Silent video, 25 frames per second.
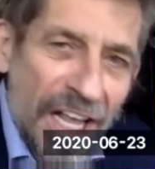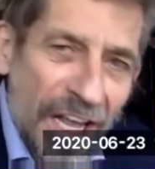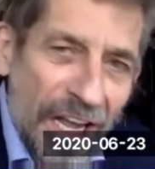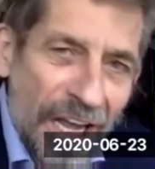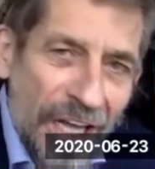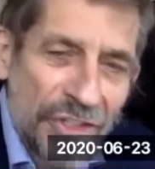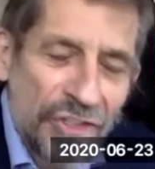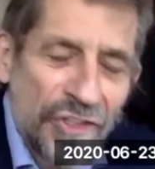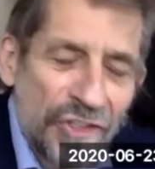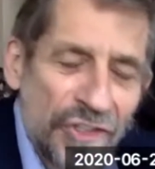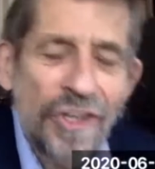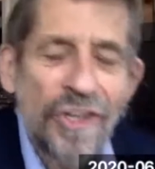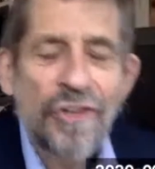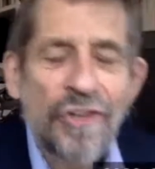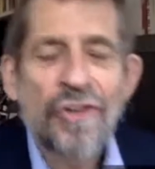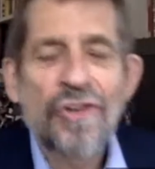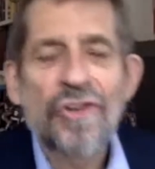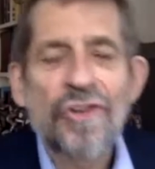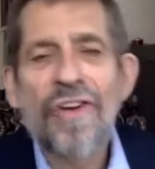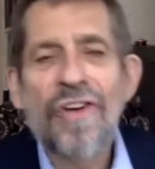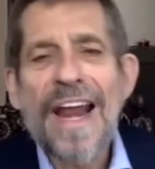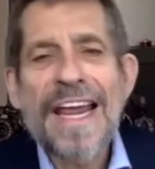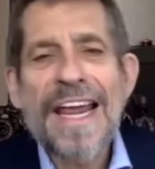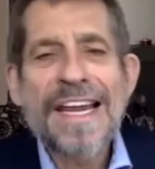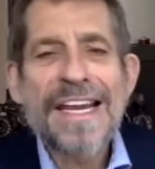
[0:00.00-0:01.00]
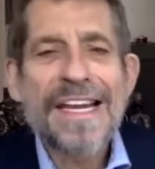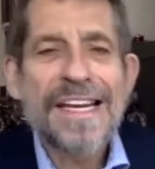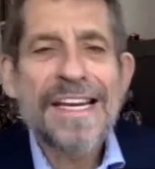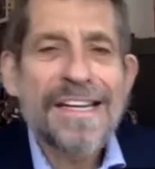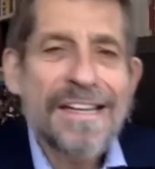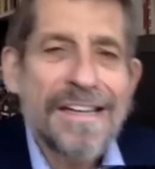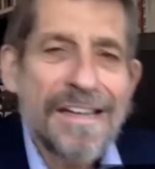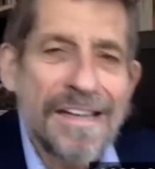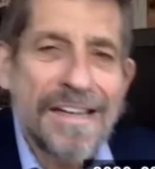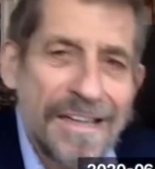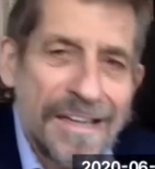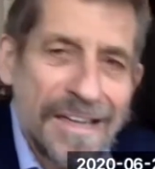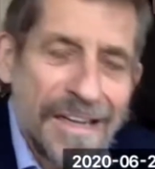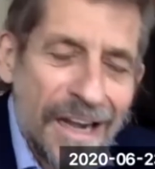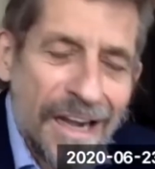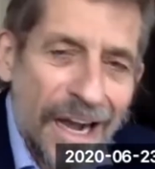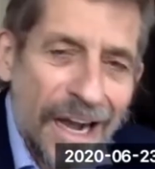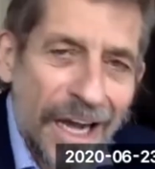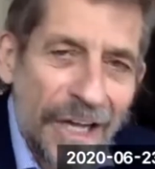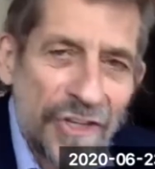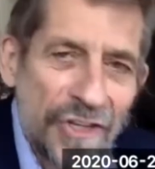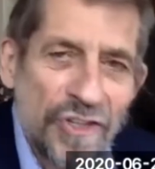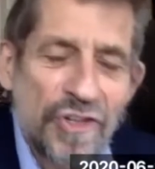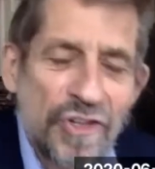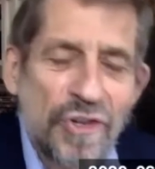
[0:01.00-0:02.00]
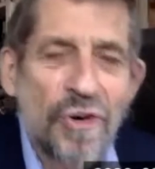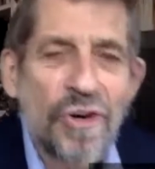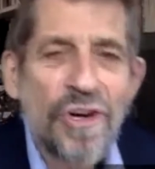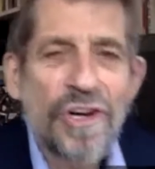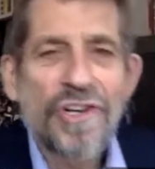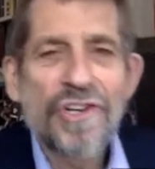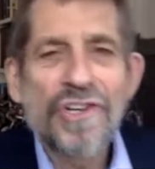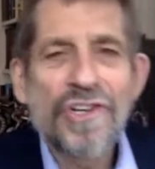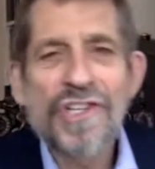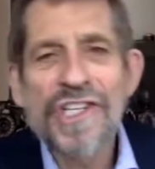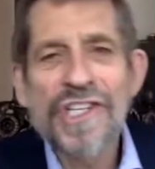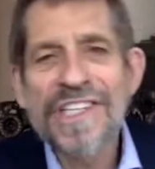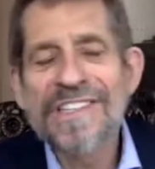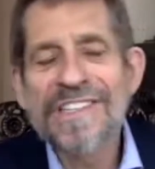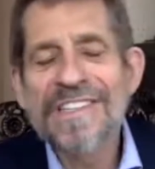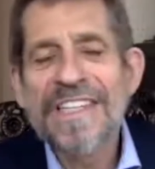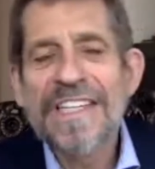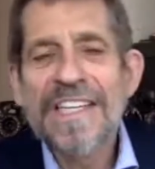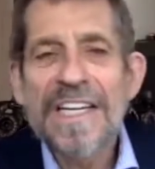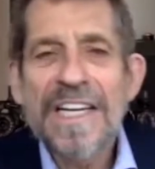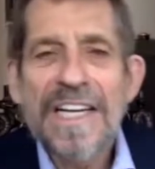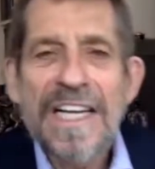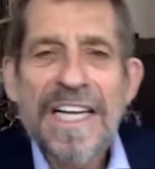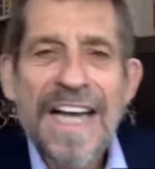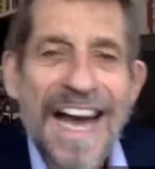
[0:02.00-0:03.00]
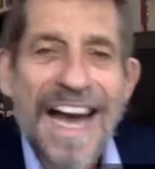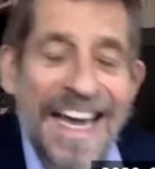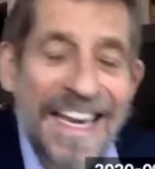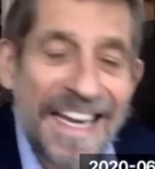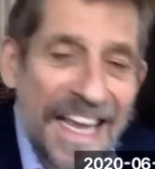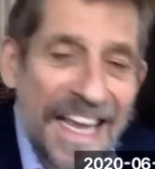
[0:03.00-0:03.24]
on Ukraine, on Georgia, on